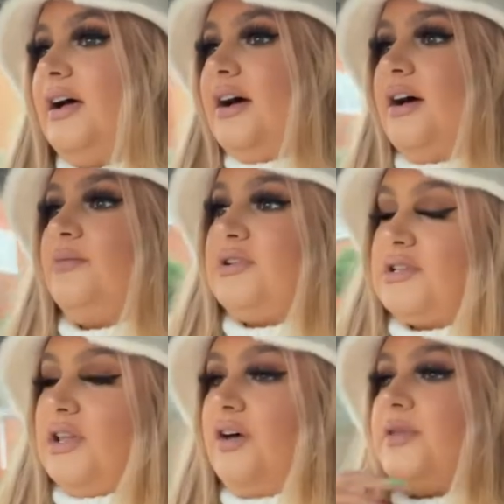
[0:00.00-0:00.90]
Because
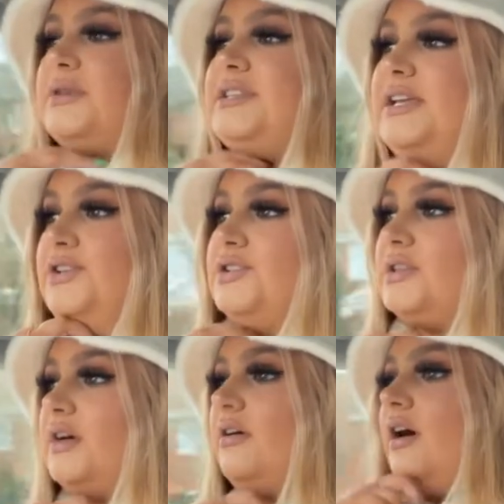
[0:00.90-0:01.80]
a lot of them are teachers
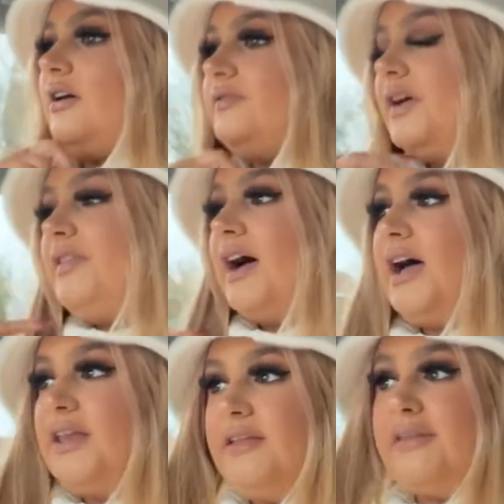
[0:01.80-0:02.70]
and they're off, and
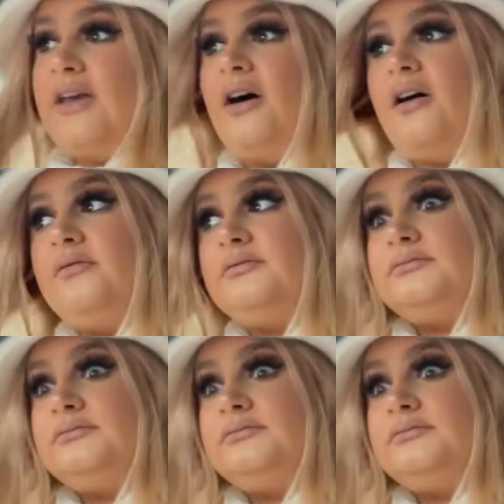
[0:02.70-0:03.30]
then they're not.